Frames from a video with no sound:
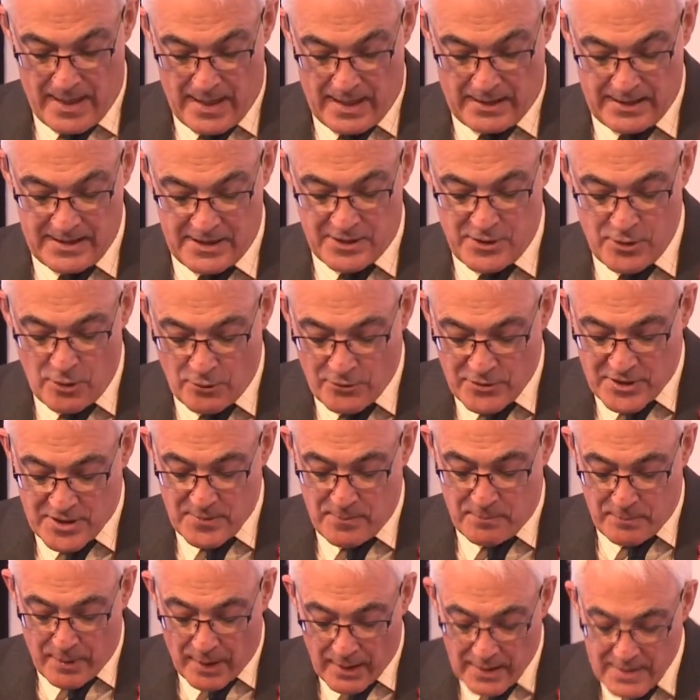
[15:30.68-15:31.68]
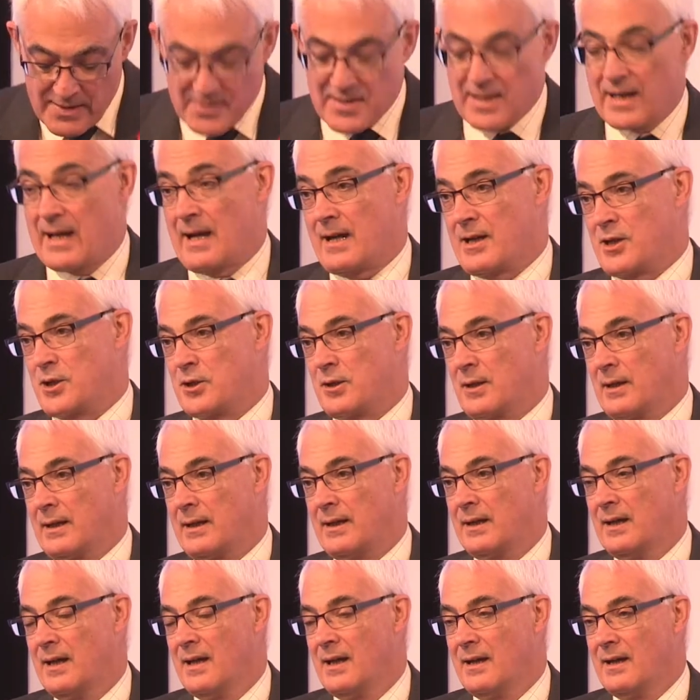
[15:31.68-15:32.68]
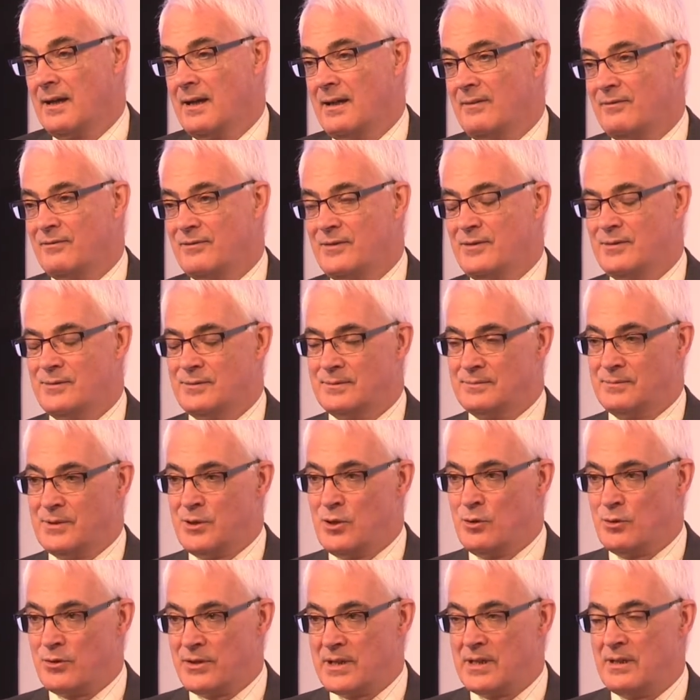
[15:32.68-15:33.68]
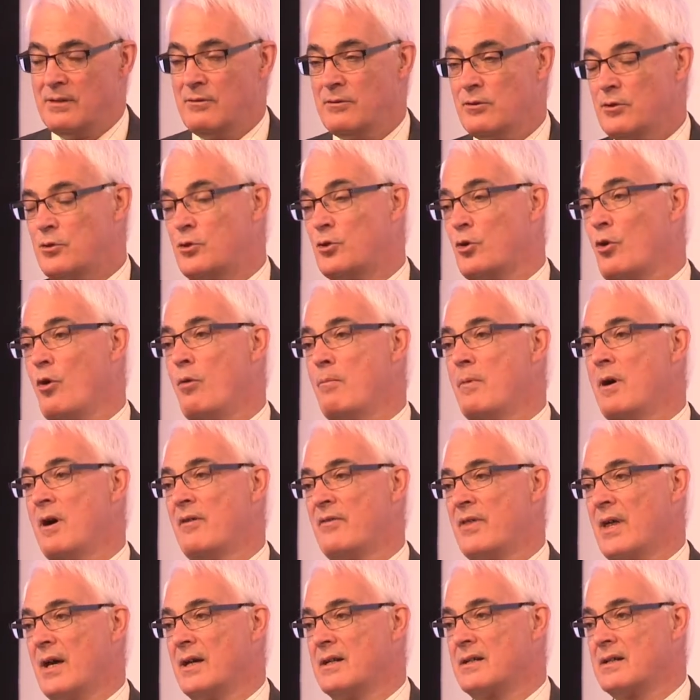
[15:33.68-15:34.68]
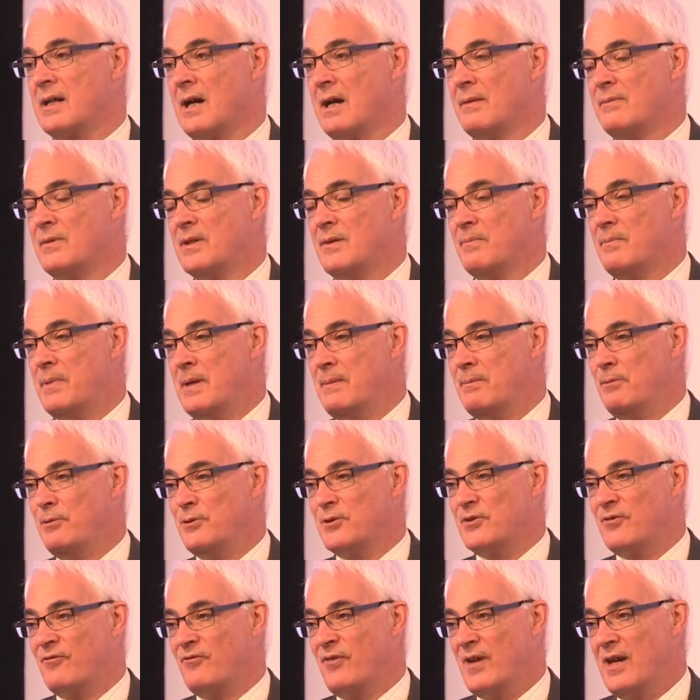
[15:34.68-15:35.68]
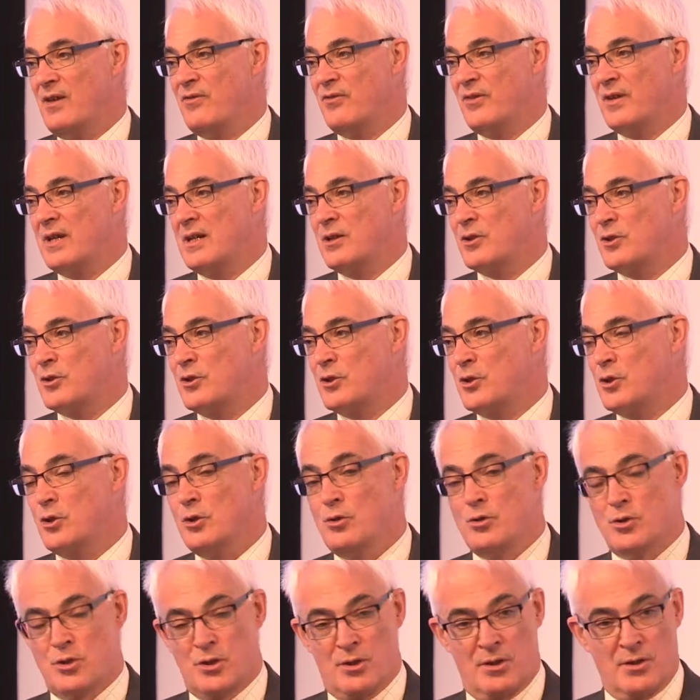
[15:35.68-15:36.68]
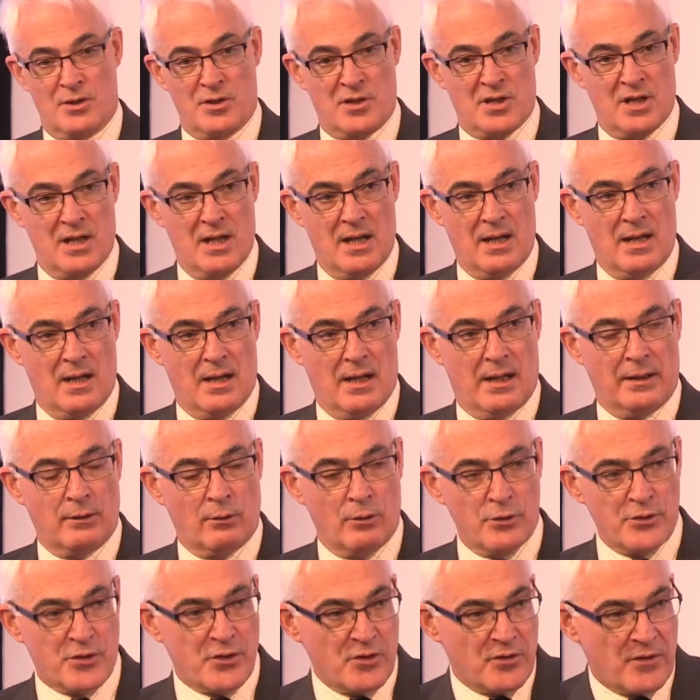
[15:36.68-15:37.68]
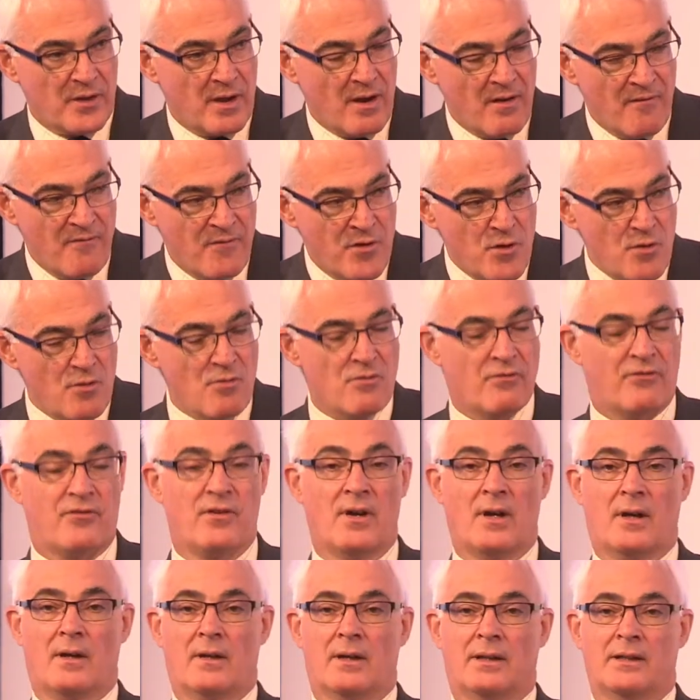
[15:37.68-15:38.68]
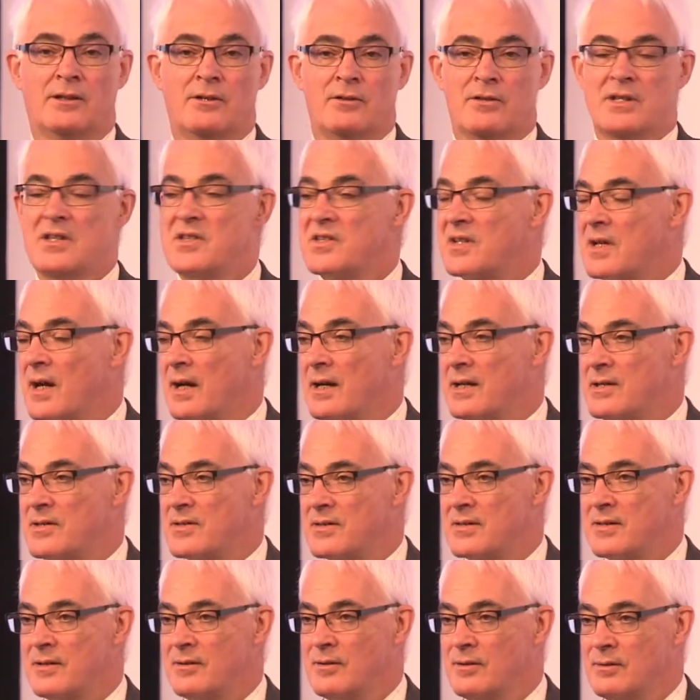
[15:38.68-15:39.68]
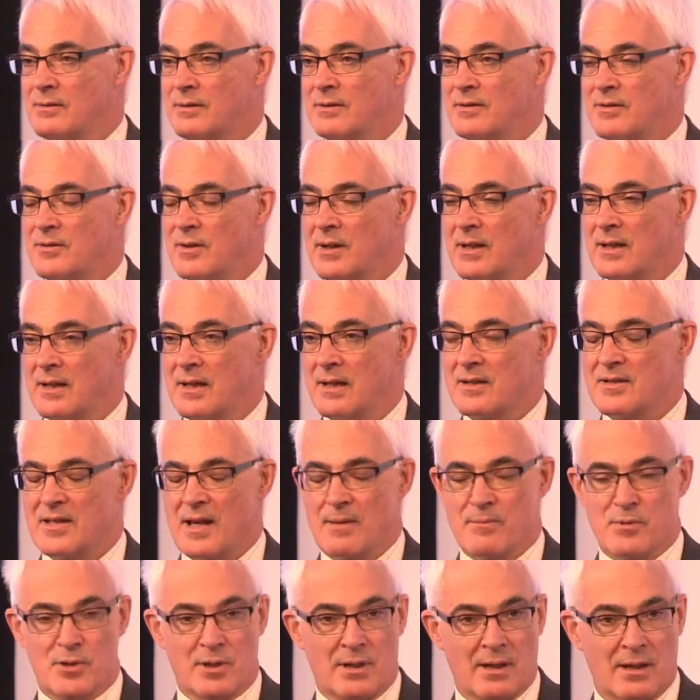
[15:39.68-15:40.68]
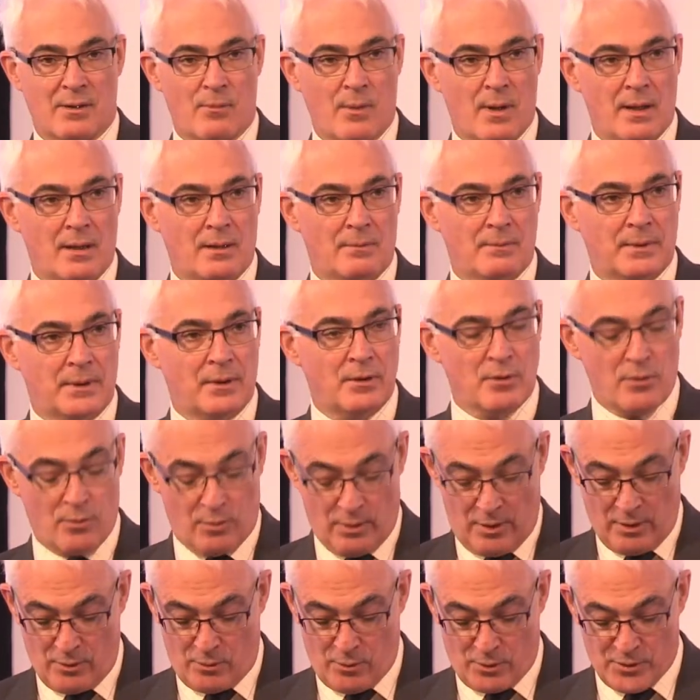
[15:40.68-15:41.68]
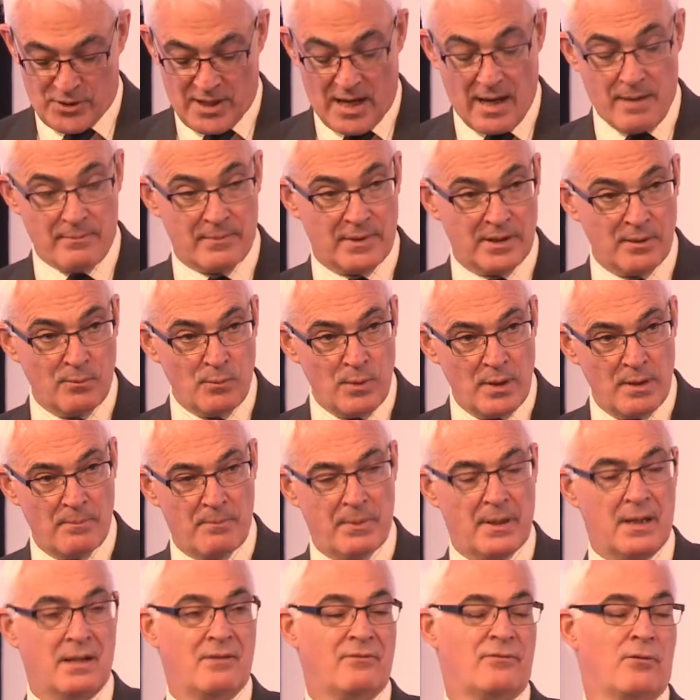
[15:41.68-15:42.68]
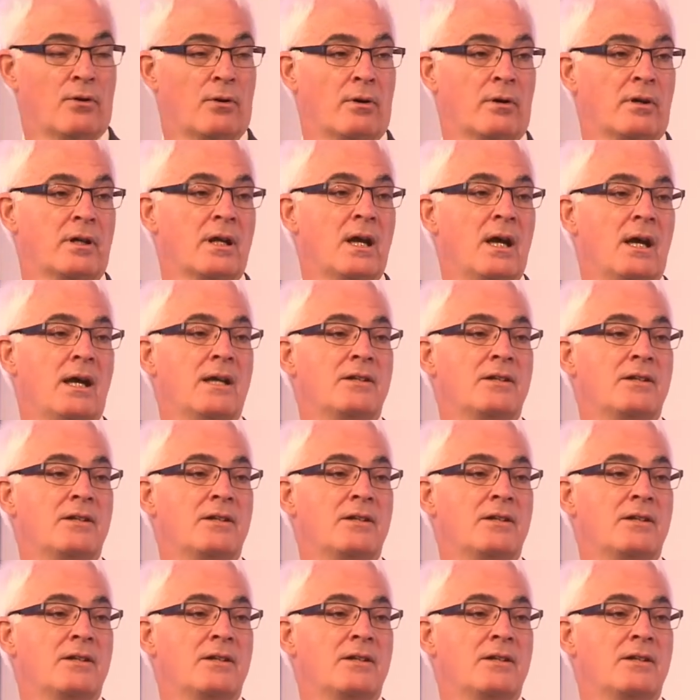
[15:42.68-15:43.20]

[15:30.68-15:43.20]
And it's not surprising, actually, when you think of the trauma of that time, that people's faith in institutions and also their view of, you know, these guys, you know, are doing exceptionally well, but look what's happened and we're paying for it.